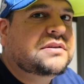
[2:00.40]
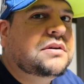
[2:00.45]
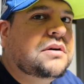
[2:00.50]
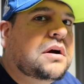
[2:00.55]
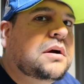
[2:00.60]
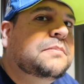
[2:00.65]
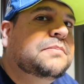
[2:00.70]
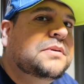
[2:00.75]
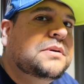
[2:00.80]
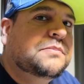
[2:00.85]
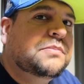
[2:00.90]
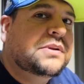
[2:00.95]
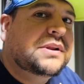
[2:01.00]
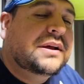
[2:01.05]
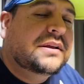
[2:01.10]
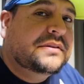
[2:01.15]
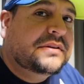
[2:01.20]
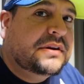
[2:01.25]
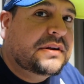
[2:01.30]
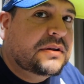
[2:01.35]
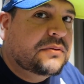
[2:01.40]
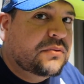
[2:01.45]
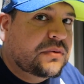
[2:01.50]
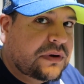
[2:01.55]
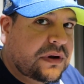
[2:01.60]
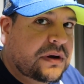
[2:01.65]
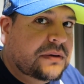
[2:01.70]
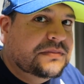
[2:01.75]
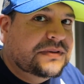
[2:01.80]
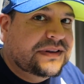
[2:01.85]
There are people out there that will
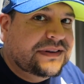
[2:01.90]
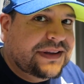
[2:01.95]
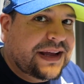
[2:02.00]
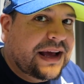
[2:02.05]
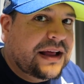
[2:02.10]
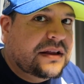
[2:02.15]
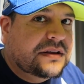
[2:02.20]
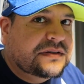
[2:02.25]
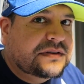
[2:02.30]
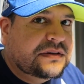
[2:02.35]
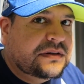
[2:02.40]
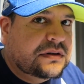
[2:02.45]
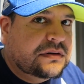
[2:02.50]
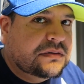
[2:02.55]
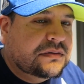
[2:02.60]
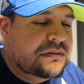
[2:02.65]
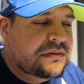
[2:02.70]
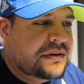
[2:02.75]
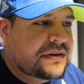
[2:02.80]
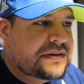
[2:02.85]
come to Dallas, you know.